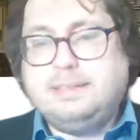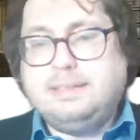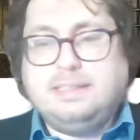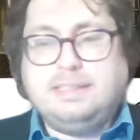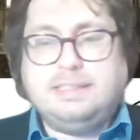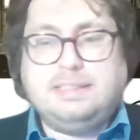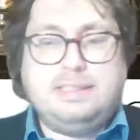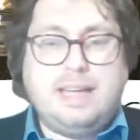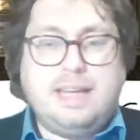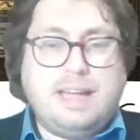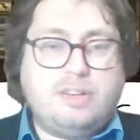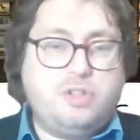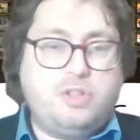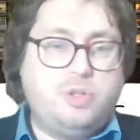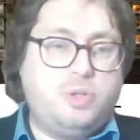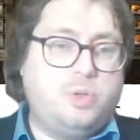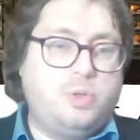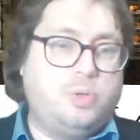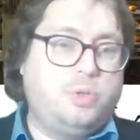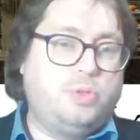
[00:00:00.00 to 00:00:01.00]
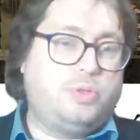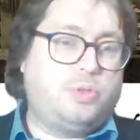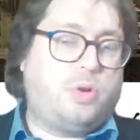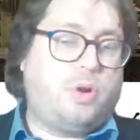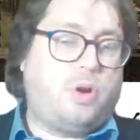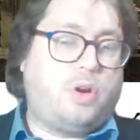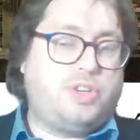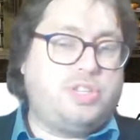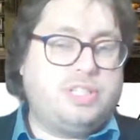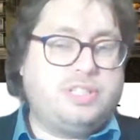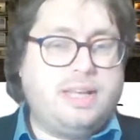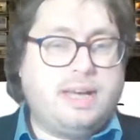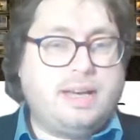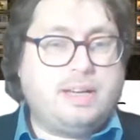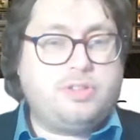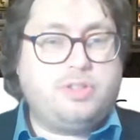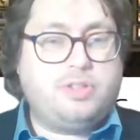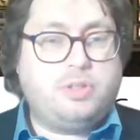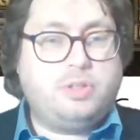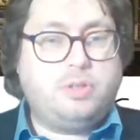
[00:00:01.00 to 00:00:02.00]
and statues or
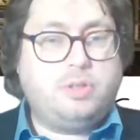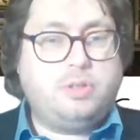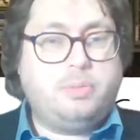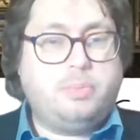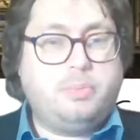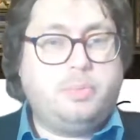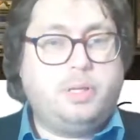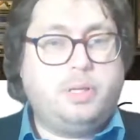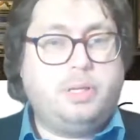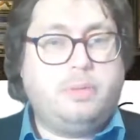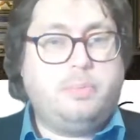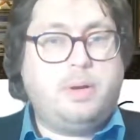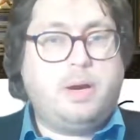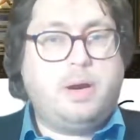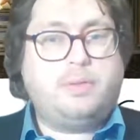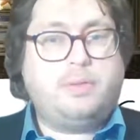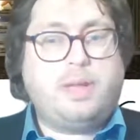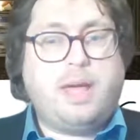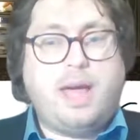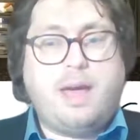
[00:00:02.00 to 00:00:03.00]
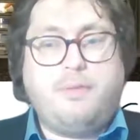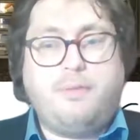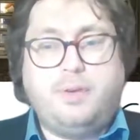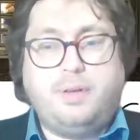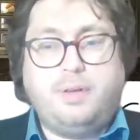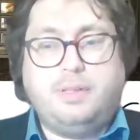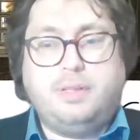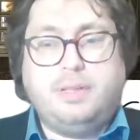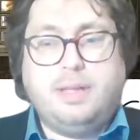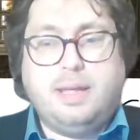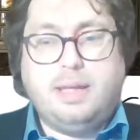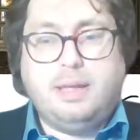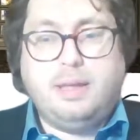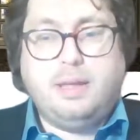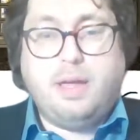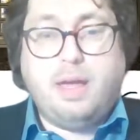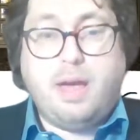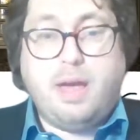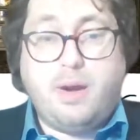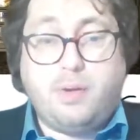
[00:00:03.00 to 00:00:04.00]
architecture, but about
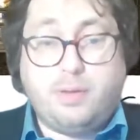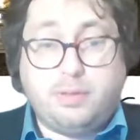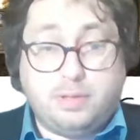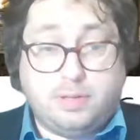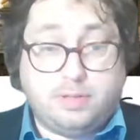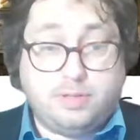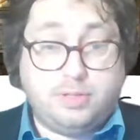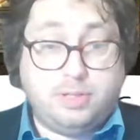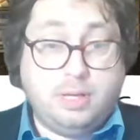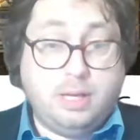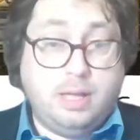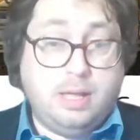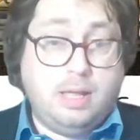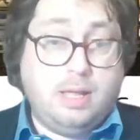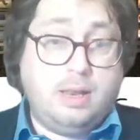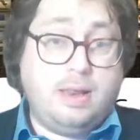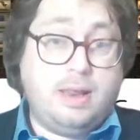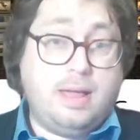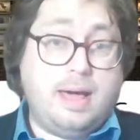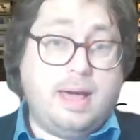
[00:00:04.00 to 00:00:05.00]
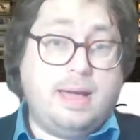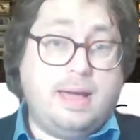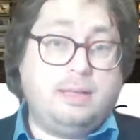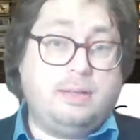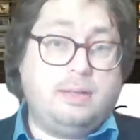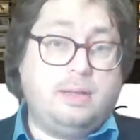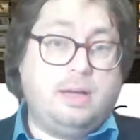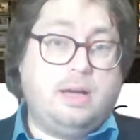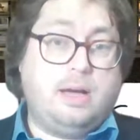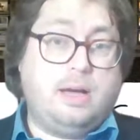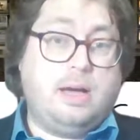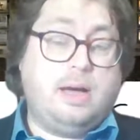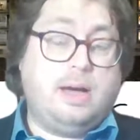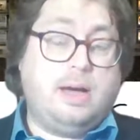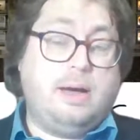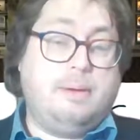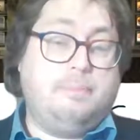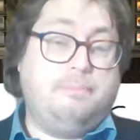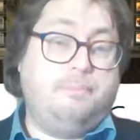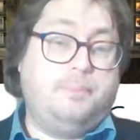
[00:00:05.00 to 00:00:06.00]
everyday heritage, like
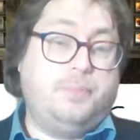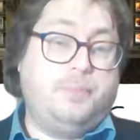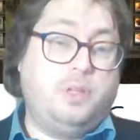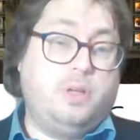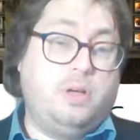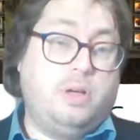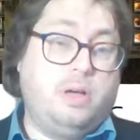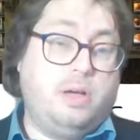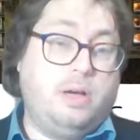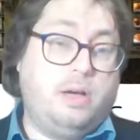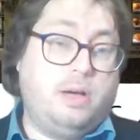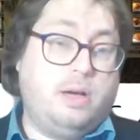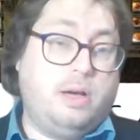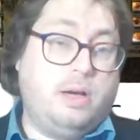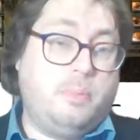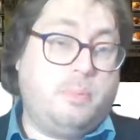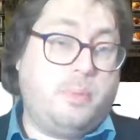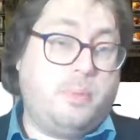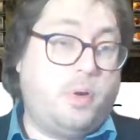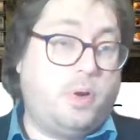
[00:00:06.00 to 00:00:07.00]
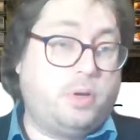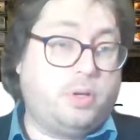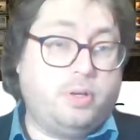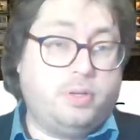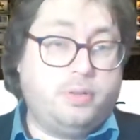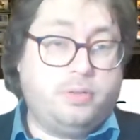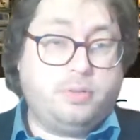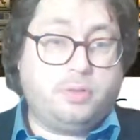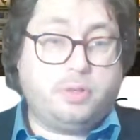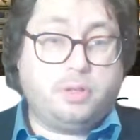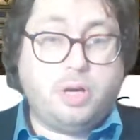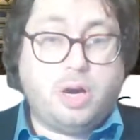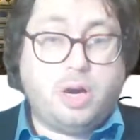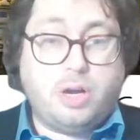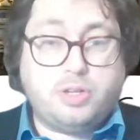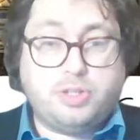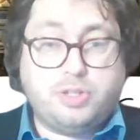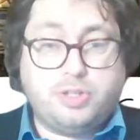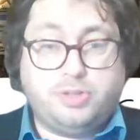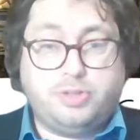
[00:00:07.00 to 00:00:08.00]
the Moroccan
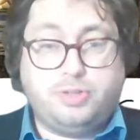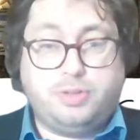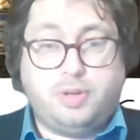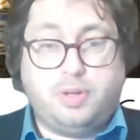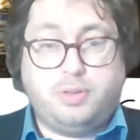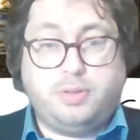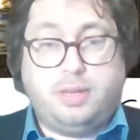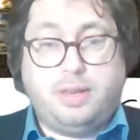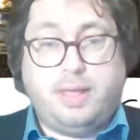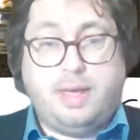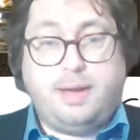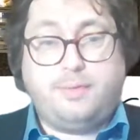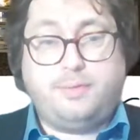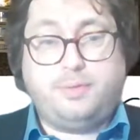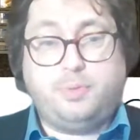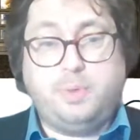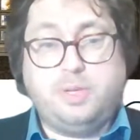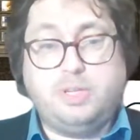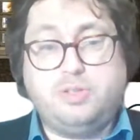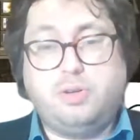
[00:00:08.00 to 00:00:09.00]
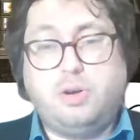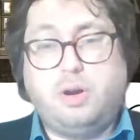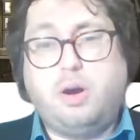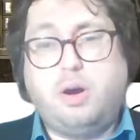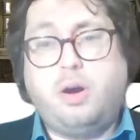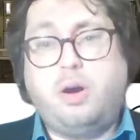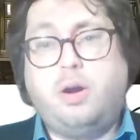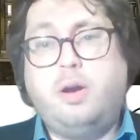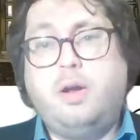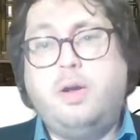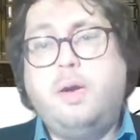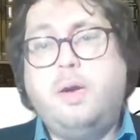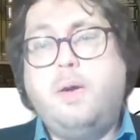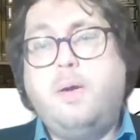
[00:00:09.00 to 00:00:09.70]
couches on the left, which are